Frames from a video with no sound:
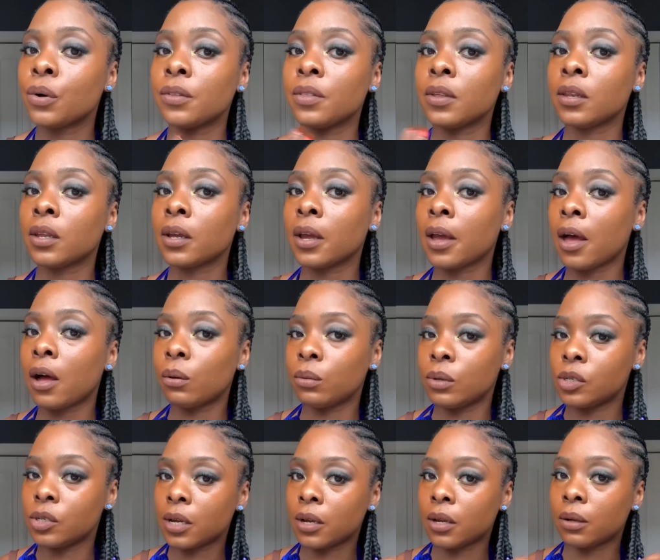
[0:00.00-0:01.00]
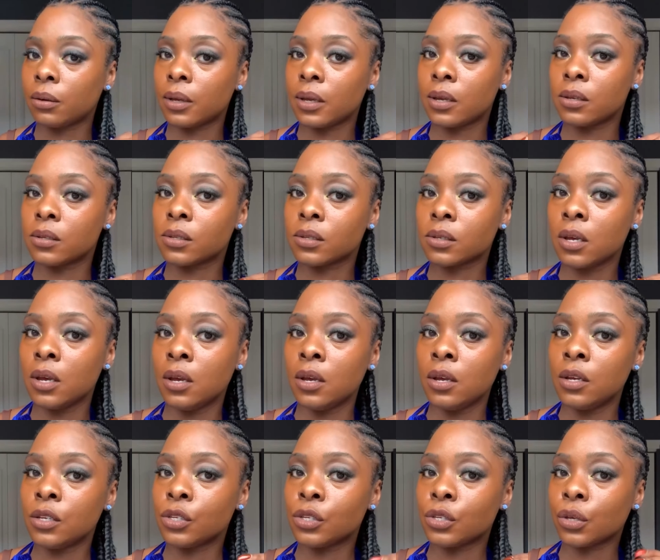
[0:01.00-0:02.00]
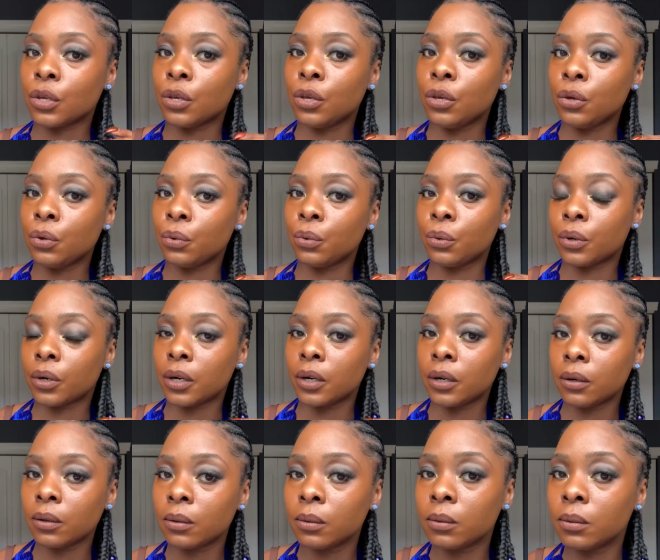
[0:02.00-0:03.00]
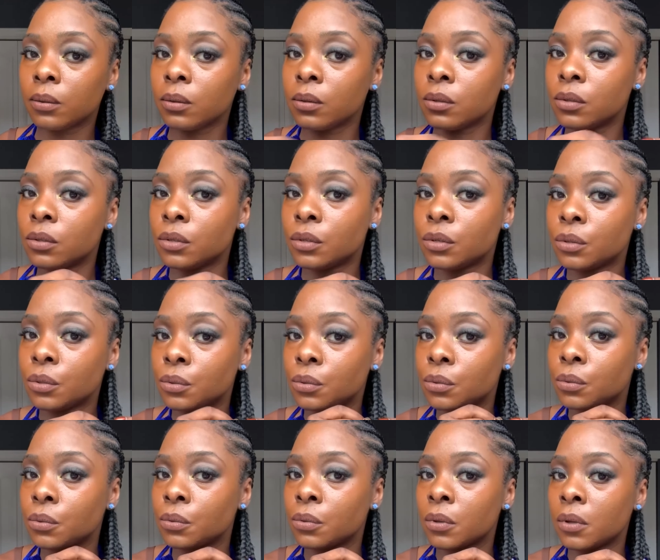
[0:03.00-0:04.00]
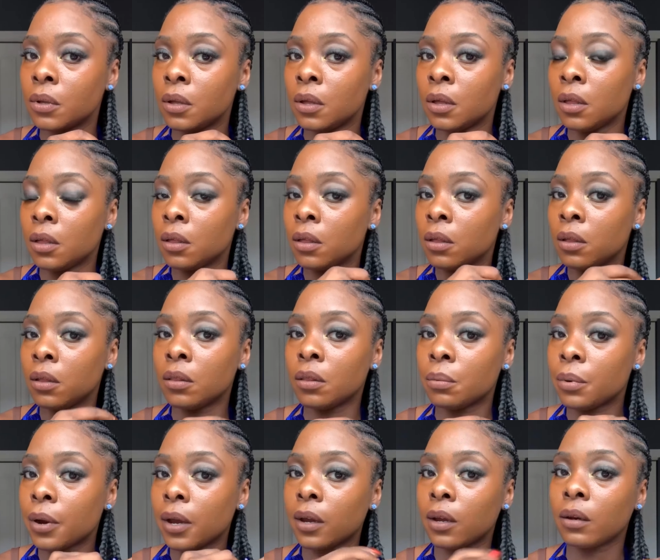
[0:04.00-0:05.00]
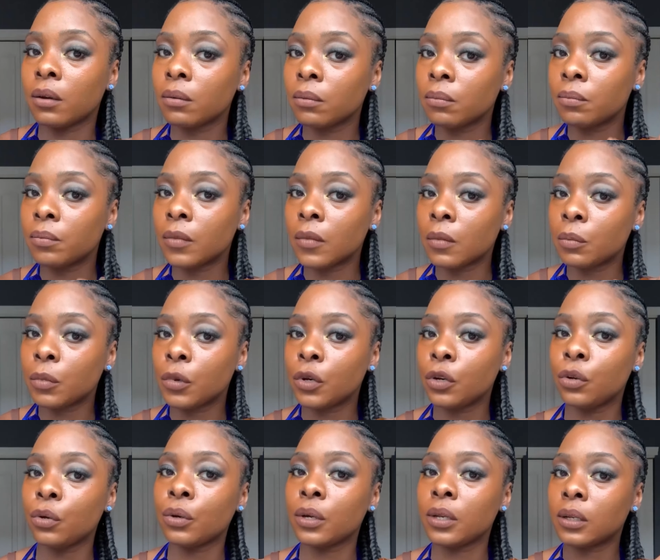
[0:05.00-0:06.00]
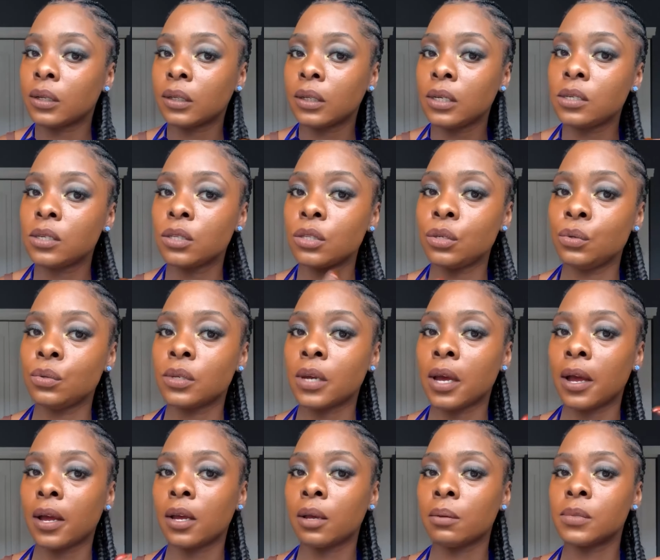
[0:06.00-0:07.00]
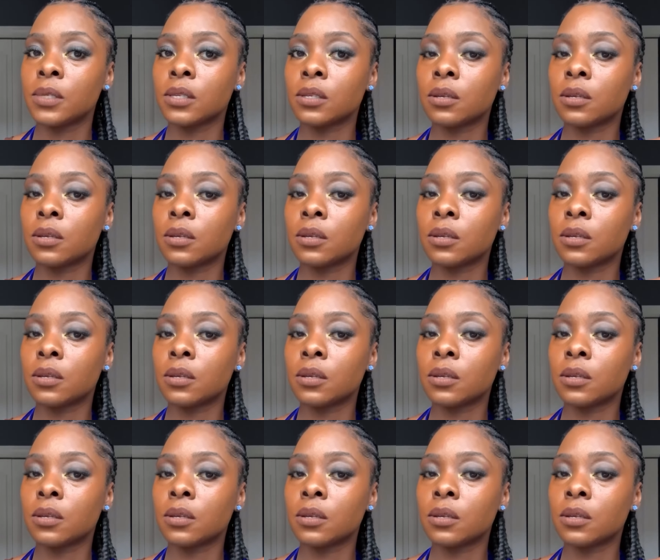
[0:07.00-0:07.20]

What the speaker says: that the cowrie shell is secure to the braid. I'm going to do it at least 2 times.